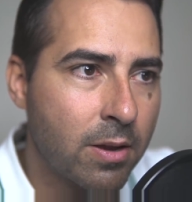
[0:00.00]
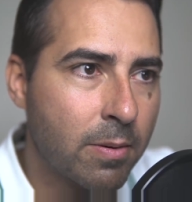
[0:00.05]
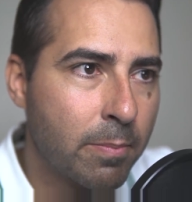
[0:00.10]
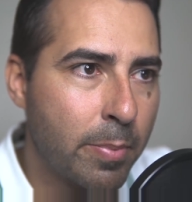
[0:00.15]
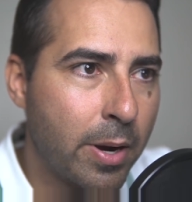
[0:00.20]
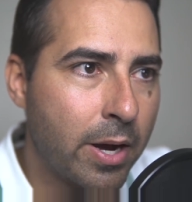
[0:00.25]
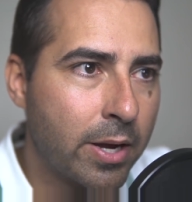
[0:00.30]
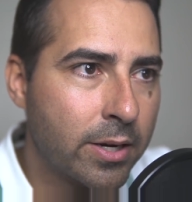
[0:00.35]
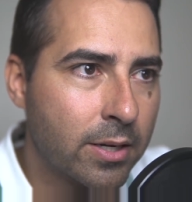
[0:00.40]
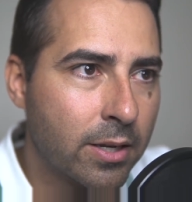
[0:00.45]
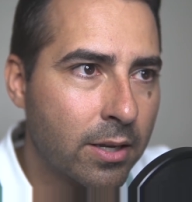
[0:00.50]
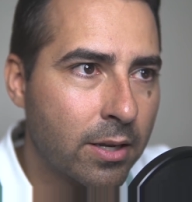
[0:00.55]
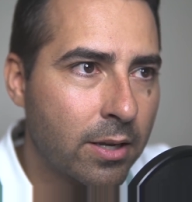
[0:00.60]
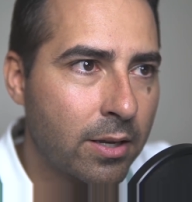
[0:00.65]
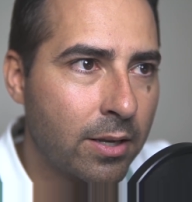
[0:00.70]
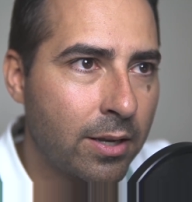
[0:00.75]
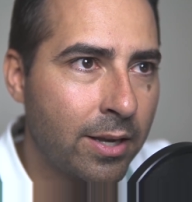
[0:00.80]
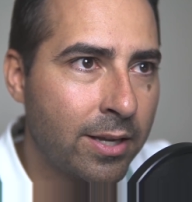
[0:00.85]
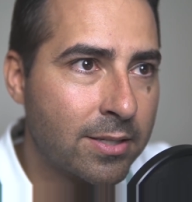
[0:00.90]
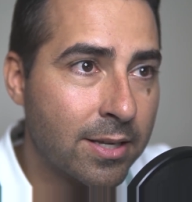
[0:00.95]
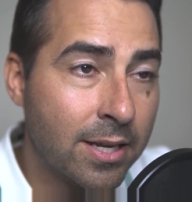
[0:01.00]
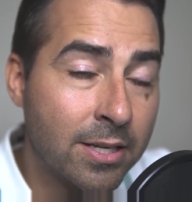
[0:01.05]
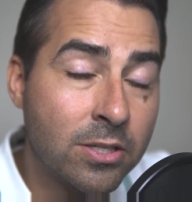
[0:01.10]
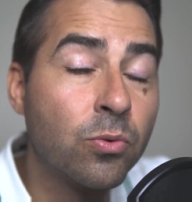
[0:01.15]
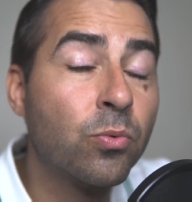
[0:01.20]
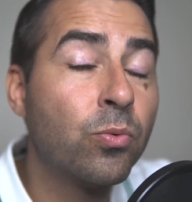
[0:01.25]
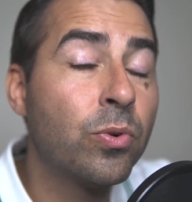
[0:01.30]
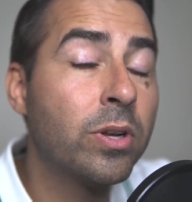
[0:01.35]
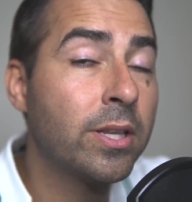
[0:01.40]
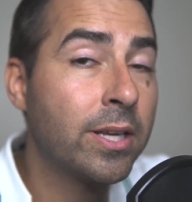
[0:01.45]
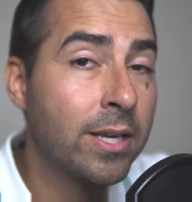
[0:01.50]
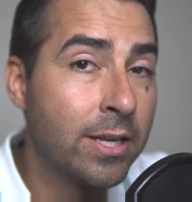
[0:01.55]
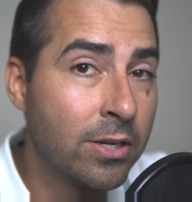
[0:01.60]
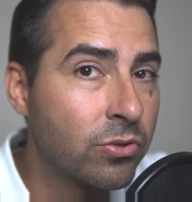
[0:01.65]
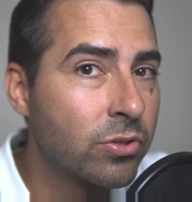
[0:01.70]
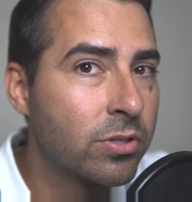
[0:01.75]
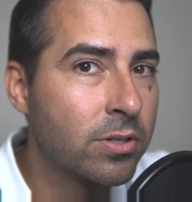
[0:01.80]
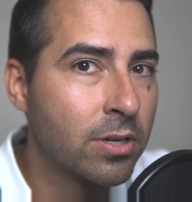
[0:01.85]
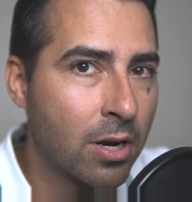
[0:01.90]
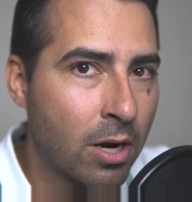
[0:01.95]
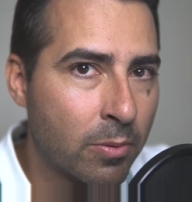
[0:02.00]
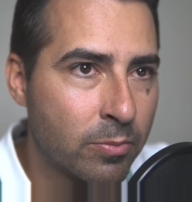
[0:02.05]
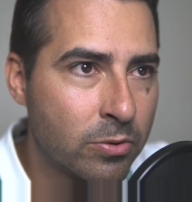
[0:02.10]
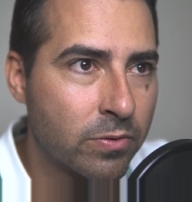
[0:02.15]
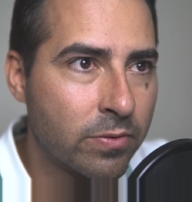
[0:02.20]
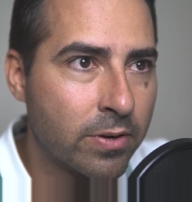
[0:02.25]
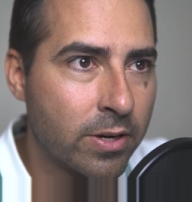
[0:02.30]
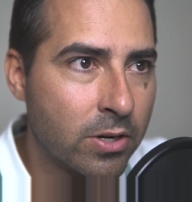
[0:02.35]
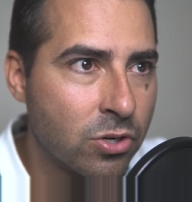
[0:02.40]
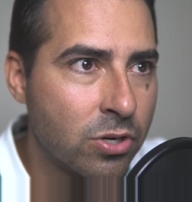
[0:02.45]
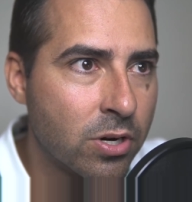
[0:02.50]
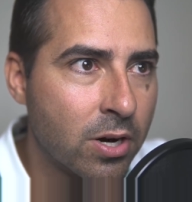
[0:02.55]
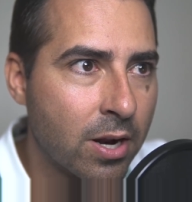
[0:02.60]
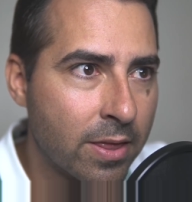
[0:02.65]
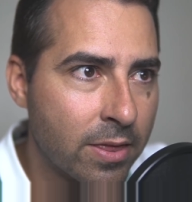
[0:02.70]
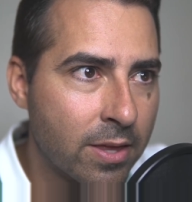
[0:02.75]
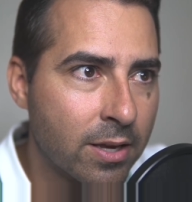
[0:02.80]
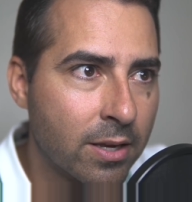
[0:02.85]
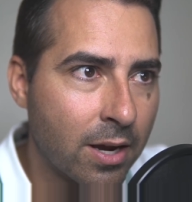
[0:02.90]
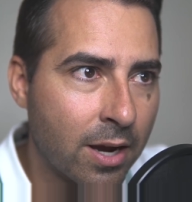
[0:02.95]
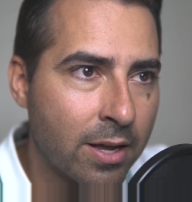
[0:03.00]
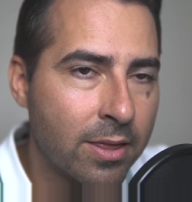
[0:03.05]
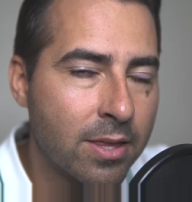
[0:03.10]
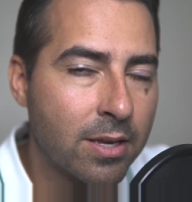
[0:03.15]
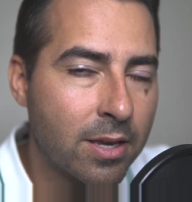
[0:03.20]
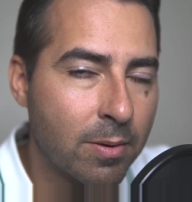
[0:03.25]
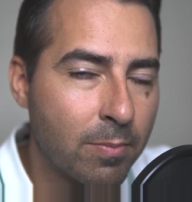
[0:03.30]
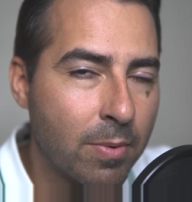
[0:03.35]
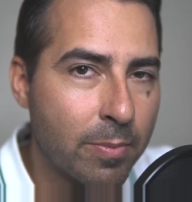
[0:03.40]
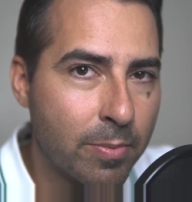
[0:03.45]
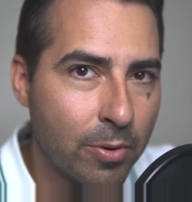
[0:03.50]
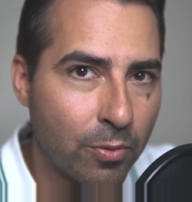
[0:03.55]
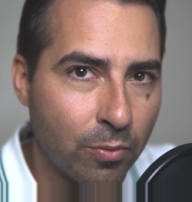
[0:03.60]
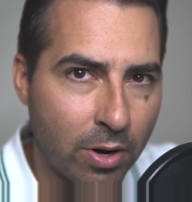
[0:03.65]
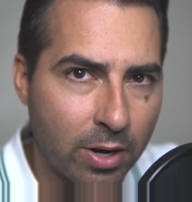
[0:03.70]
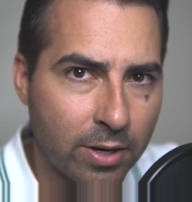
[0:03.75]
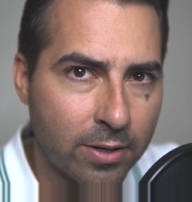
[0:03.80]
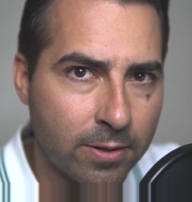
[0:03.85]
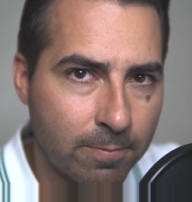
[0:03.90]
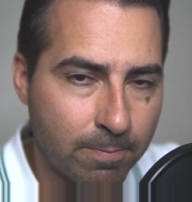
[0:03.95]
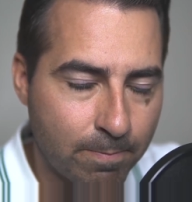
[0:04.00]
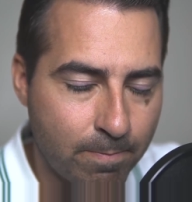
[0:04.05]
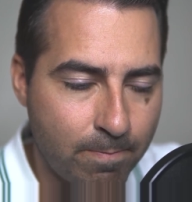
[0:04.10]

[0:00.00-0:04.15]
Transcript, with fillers: But it's it's a really interesting observation. I think I think he might be right.